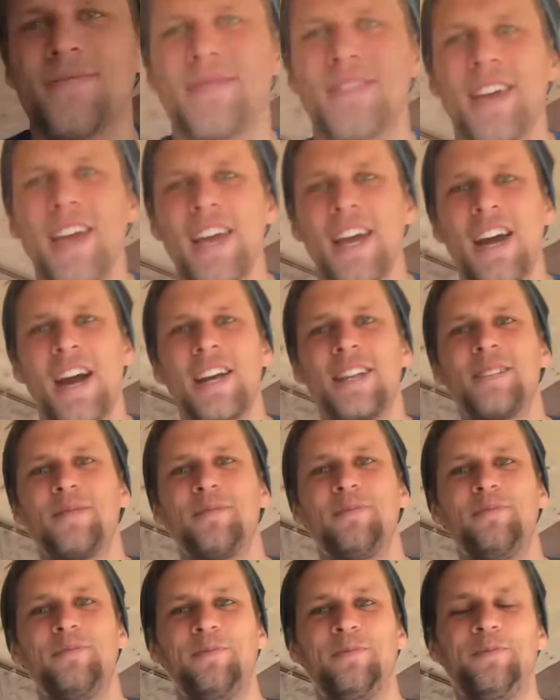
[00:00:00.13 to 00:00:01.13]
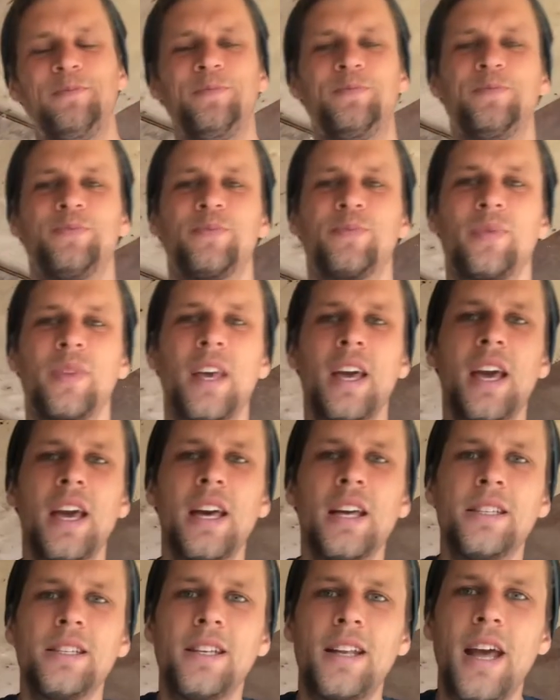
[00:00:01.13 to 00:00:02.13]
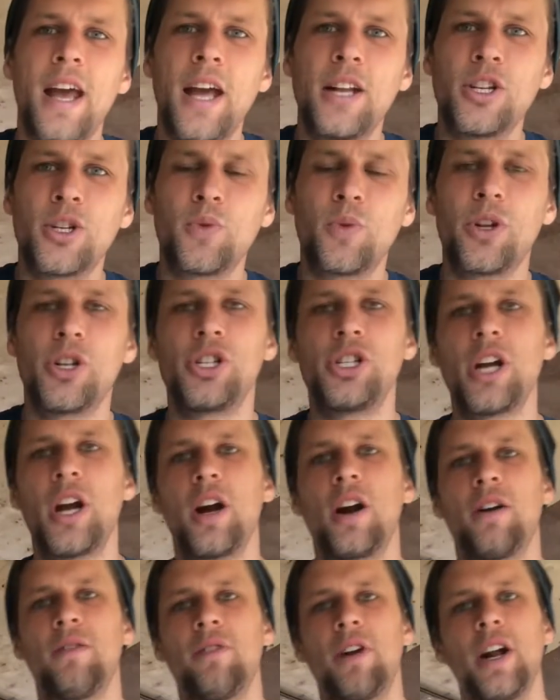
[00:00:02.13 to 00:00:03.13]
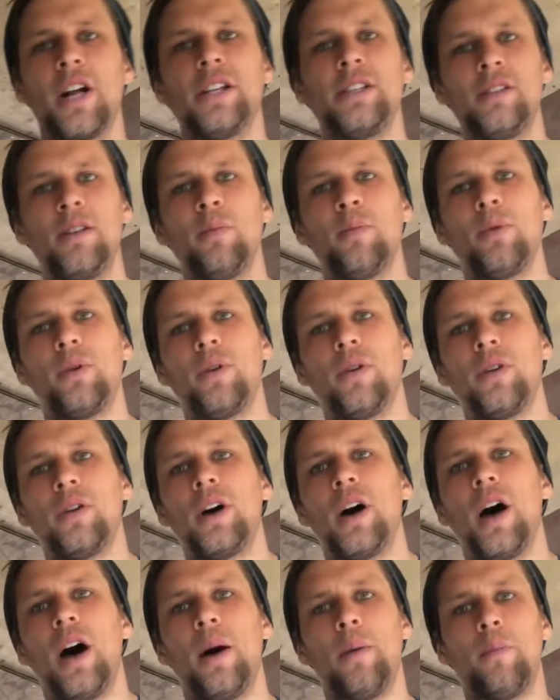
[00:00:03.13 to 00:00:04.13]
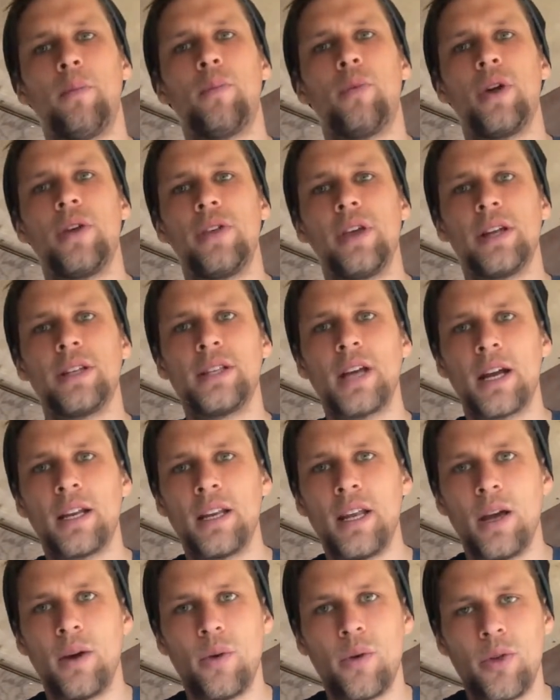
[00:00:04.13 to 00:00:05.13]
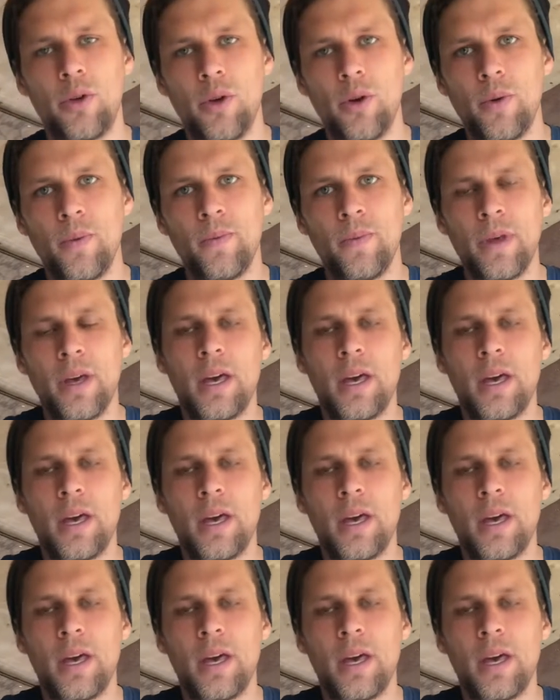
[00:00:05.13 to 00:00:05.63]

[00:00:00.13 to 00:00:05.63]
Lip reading: Hey guys, today I just want to share a very simple breathing technique with you.